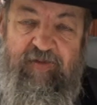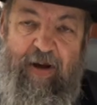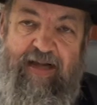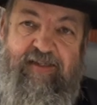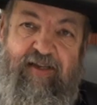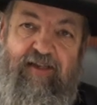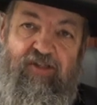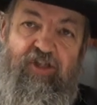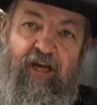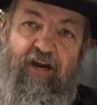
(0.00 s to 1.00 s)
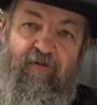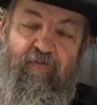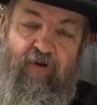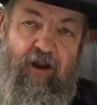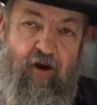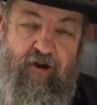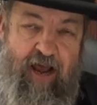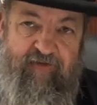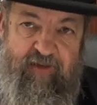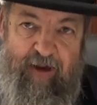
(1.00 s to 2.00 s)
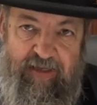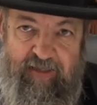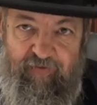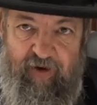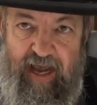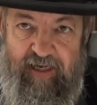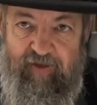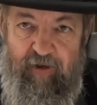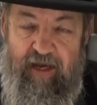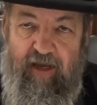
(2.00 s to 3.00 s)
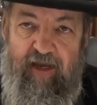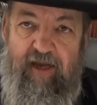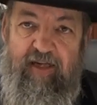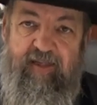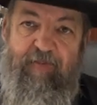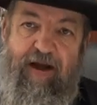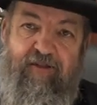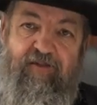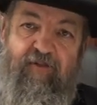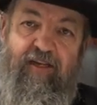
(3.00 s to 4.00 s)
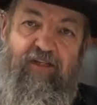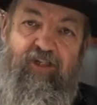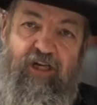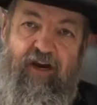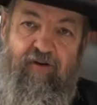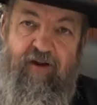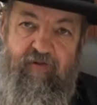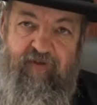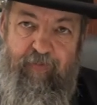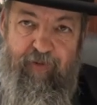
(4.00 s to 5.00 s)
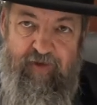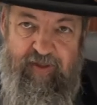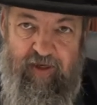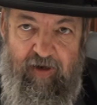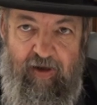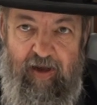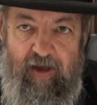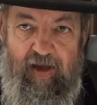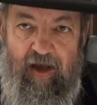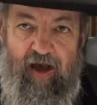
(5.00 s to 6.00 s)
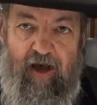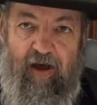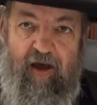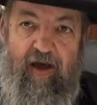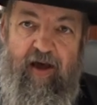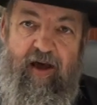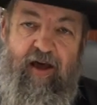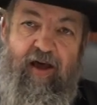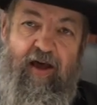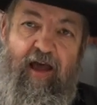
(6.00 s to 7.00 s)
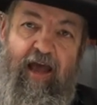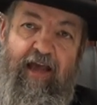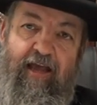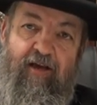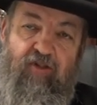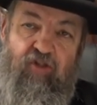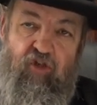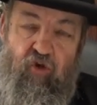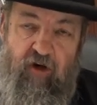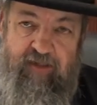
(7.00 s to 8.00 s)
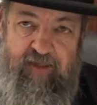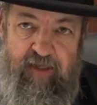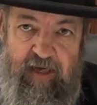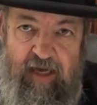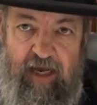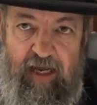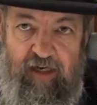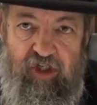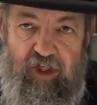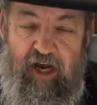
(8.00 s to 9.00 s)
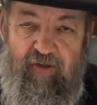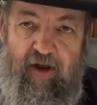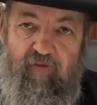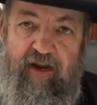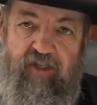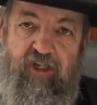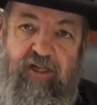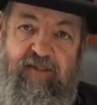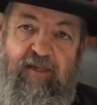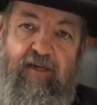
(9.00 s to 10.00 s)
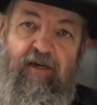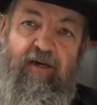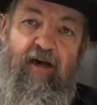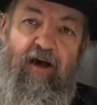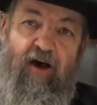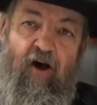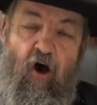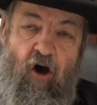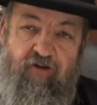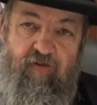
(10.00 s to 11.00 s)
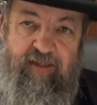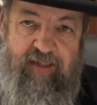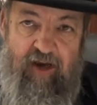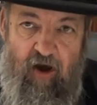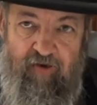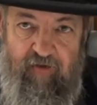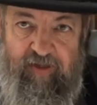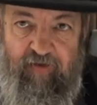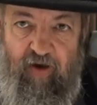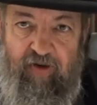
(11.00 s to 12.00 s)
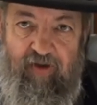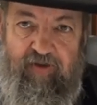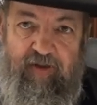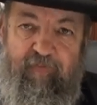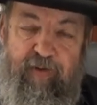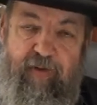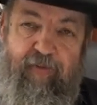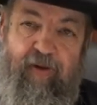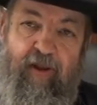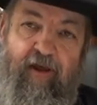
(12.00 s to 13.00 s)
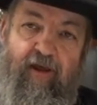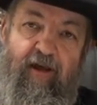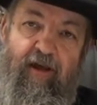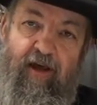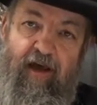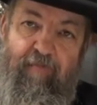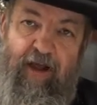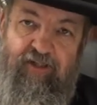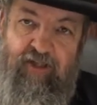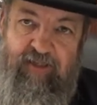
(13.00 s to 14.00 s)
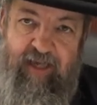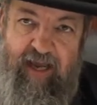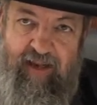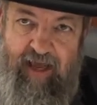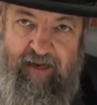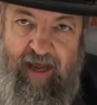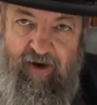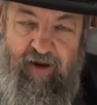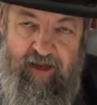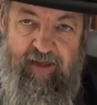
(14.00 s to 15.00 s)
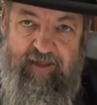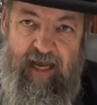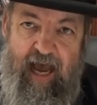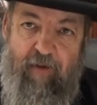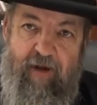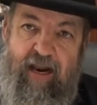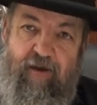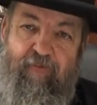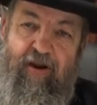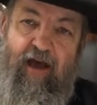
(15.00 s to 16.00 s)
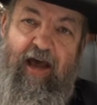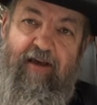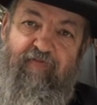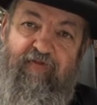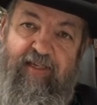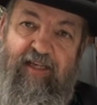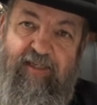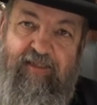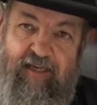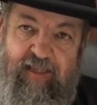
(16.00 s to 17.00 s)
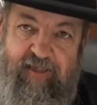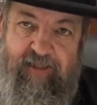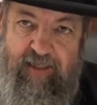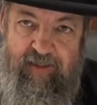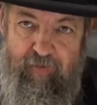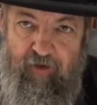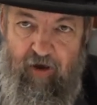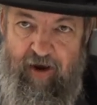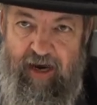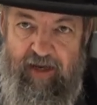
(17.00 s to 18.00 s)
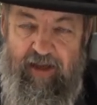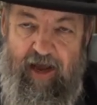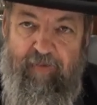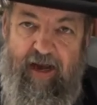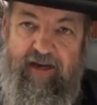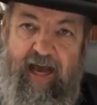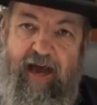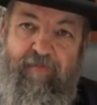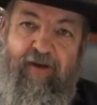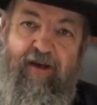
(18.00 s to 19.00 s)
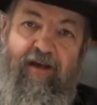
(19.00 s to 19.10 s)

sponsor this year, we don't have a sponsor for next week. Sponsoring this year gives a person uh, a schus in a share that reaches uh, hundreds and hundreds of hundreds of people. Uh, I'm not just saying that, I don't like to say how many, but I've seen the statistics of TorahAnytime.com